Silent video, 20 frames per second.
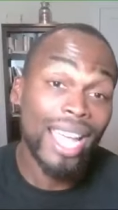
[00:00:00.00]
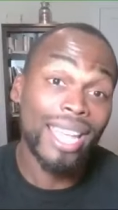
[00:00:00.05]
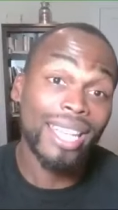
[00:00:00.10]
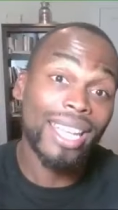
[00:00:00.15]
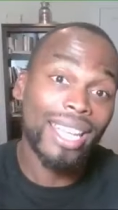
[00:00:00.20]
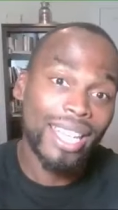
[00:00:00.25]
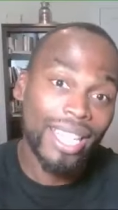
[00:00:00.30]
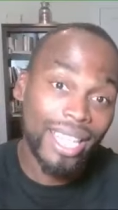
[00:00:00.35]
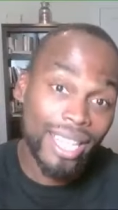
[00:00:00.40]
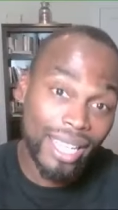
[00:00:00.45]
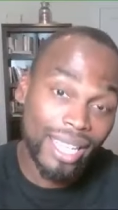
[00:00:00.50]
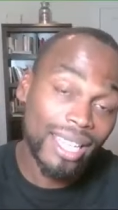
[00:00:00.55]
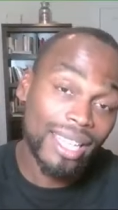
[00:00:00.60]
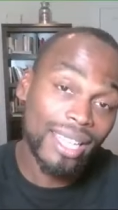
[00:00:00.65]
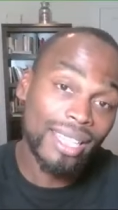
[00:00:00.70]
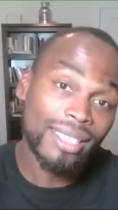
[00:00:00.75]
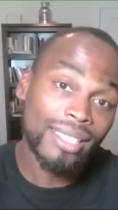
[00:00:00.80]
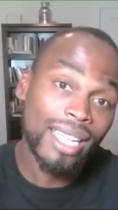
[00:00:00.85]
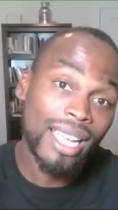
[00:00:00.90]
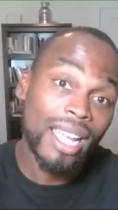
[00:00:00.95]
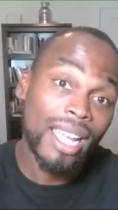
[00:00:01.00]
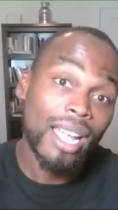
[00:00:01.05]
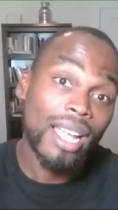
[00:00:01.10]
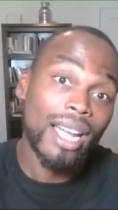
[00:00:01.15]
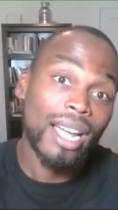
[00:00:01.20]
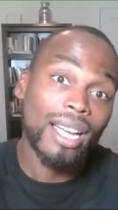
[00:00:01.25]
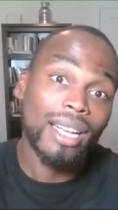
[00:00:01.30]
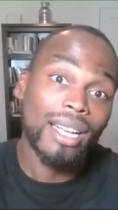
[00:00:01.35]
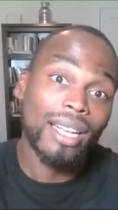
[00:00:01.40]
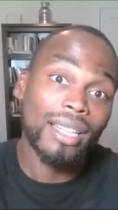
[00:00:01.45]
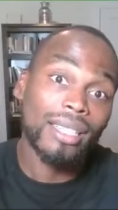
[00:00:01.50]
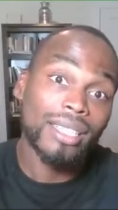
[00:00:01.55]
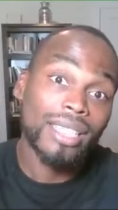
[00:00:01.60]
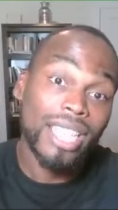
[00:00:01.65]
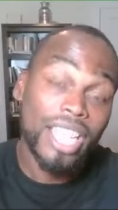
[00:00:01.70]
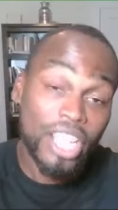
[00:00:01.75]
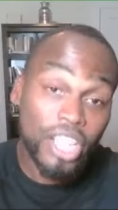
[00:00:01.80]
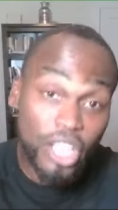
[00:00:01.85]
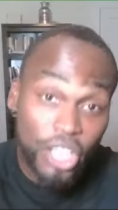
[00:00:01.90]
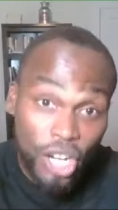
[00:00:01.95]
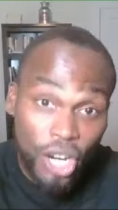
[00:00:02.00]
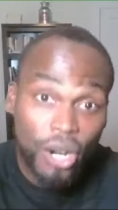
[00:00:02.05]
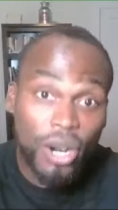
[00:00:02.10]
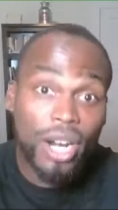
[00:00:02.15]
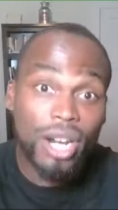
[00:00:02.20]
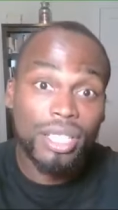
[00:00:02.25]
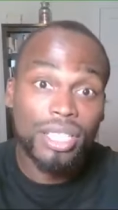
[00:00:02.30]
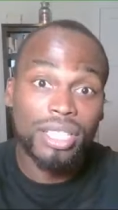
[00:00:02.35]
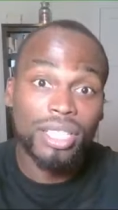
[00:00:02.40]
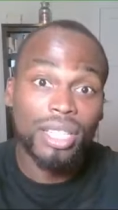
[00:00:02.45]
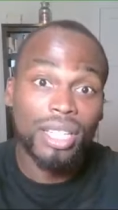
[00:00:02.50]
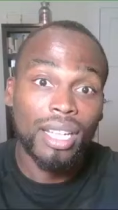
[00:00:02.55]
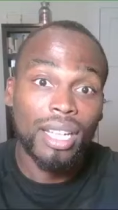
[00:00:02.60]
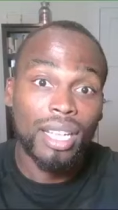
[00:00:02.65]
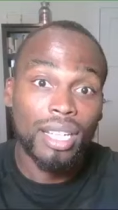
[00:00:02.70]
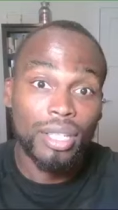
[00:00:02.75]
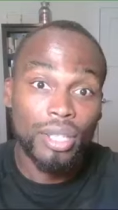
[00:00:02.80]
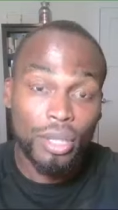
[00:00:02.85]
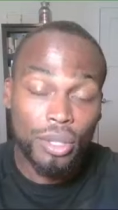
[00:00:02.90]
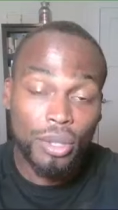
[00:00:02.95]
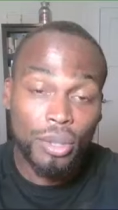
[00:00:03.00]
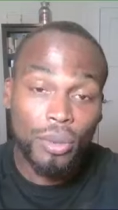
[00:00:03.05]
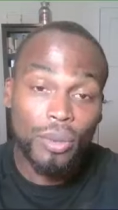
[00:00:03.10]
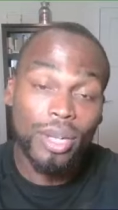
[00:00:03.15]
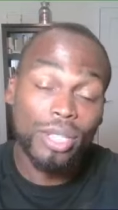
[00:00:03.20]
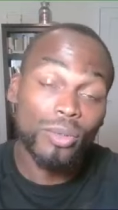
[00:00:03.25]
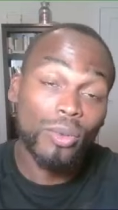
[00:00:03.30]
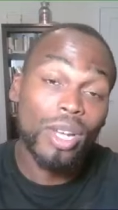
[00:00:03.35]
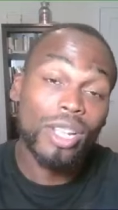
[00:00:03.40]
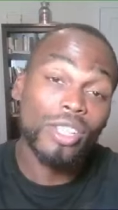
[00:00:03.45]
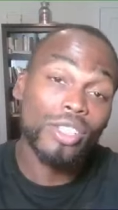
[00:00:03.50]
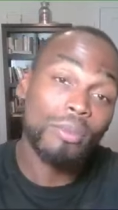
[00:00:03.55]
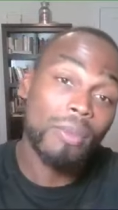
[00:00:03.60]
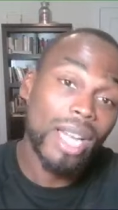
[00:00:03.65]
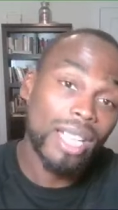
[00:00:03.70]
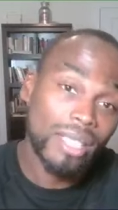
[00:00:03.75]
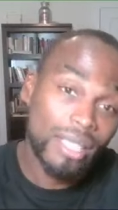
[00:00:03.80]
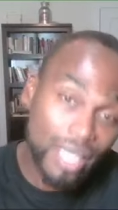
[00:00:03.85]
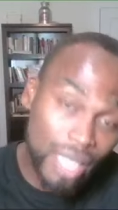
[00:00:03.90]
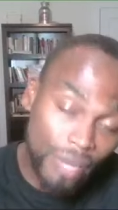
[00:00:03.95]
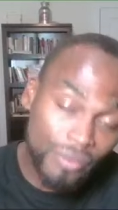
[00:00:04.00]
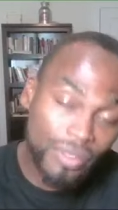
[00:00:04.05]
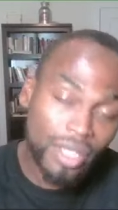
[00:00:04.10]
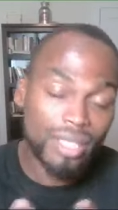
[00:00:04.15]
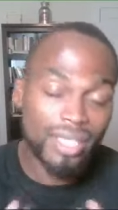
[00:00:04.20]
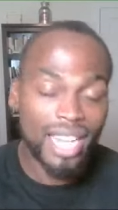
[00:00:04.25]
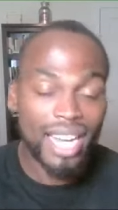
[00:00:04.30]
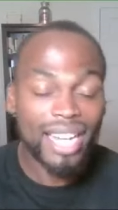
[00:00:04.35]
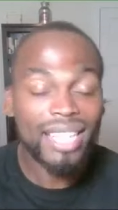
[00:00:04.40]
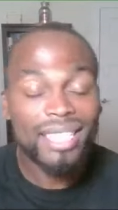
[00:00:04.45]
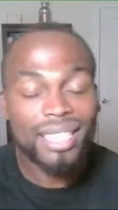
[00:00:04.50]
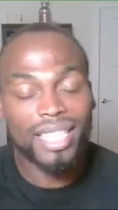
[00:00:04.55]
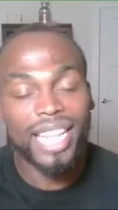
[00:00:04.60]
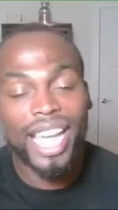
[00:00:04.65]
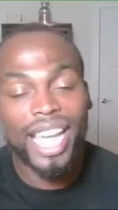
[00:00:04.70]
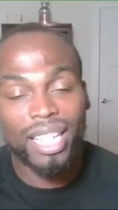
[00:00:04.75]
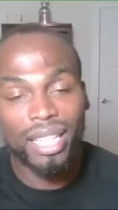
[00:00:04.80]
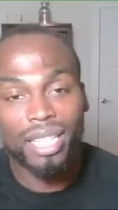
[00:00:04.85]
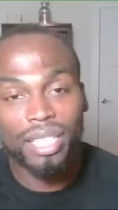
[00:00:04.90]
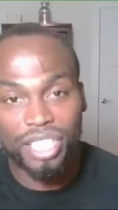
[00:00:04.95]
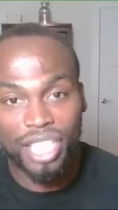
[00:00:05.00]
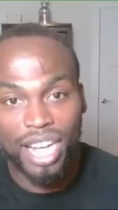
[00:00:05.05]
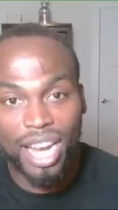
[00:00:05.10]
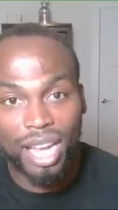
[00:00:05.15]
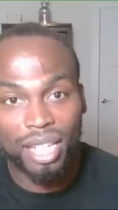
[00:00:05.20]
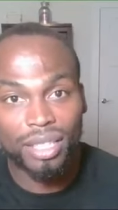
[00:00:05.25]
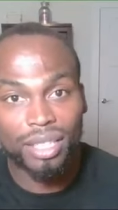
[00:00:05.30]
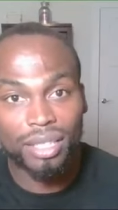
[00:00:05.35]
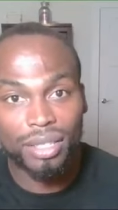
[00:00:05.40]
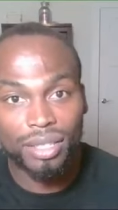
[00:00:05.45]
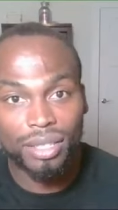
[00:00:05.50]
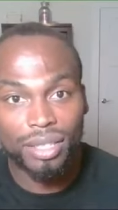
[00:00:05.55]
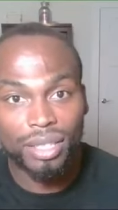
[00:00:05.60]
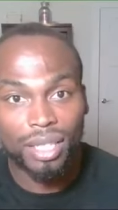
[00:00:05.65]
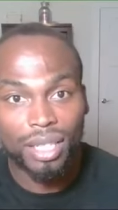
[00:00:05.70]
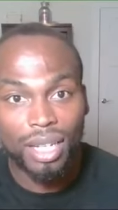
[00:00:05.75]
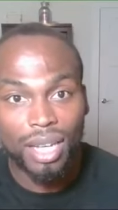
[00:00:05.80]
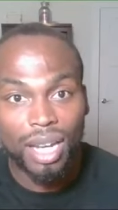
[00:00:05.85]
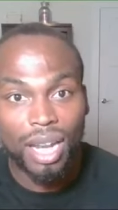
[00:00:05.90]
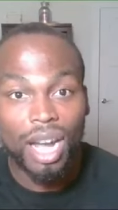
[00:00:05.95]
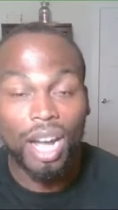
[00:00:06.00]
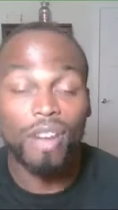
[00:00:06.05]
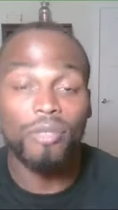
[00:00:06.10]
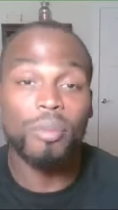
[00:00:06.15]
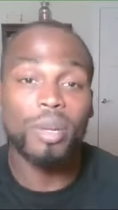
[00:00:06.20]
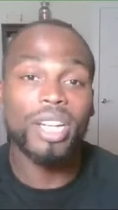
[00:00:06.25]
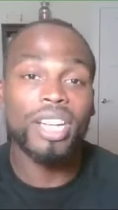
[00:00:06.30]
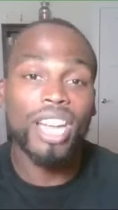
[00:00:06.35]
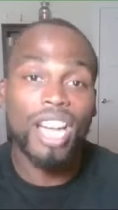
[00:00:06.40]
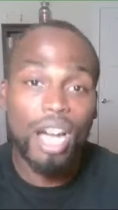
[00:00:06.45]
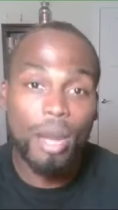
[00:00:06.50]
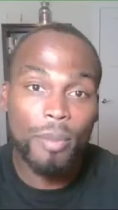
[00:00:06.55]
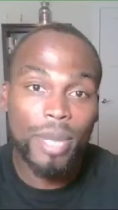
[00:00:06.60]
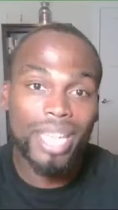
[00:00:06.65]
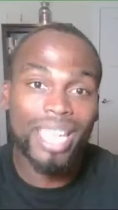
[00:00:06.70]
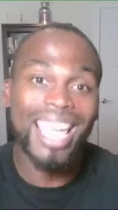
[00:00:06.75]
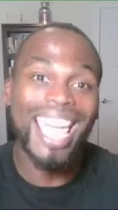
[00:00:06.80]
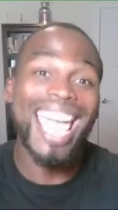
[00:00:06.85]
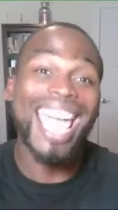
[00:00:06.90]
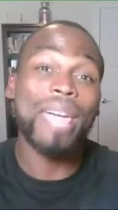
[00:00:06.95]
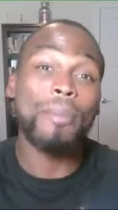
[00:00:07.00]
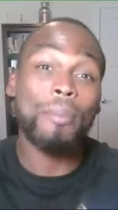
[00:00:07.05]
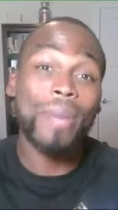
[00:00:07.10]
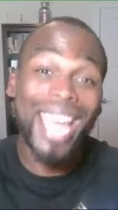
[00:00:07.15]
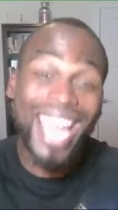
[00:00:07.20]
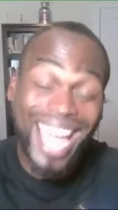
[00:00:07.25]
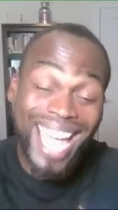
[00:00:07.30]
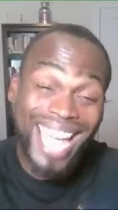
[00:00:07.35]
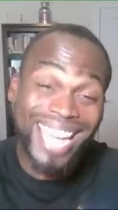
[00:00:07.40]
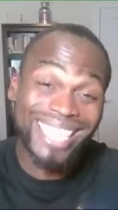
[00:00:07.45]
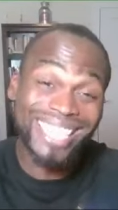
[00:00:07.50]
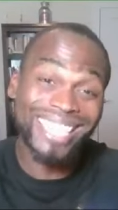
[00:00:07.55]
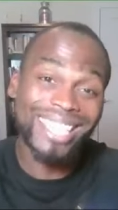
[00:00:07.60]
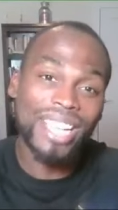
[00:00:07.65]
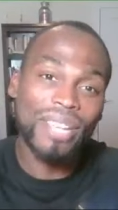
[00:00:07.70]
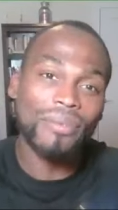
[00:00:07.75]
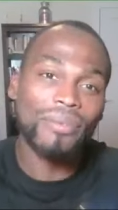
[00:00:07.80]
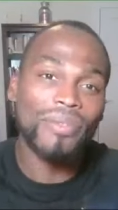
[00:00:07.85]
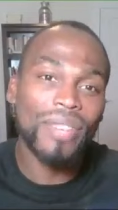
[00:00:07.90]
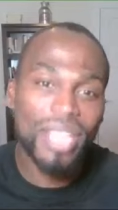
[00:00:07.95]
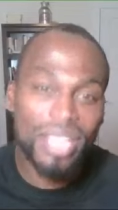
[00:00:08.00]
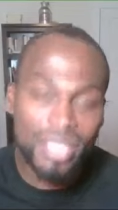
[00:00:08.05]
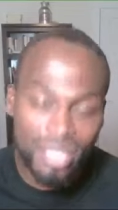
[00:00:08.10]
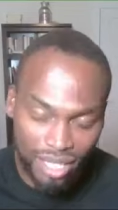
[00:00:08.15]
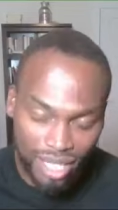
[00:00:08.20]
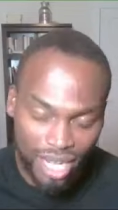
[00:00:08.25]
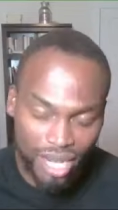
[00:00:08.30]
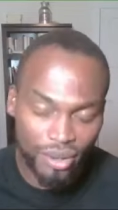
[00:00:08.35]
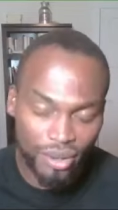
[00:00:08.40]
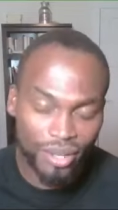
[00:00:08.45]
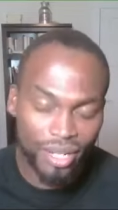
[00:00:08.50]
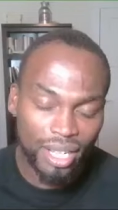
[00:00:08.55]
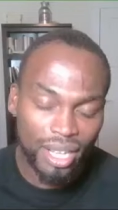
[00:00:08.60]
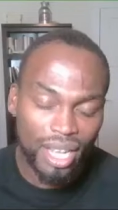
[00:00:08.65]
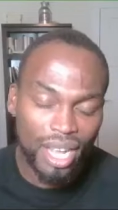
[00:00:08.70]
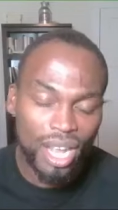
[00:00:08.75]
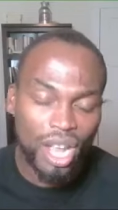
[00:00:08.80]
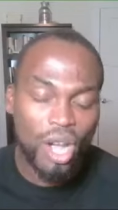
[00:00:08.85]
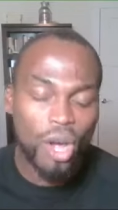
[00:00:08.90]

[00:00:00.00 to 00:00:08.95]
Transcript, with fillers: and it is uh, to encourage you as well as myself to take the daily challenge of becoming a passionate visionary